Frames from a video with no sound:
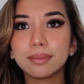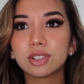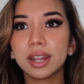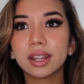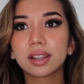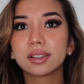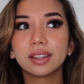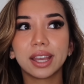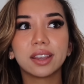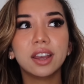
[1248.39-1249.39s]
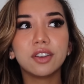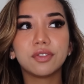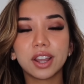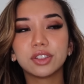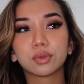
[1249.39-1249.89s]
I'm trying to like
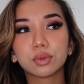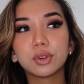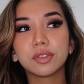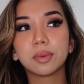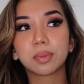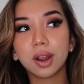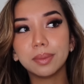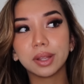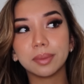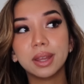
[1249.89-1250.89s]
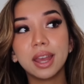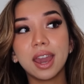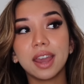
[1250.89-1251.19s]
find the root of the problem.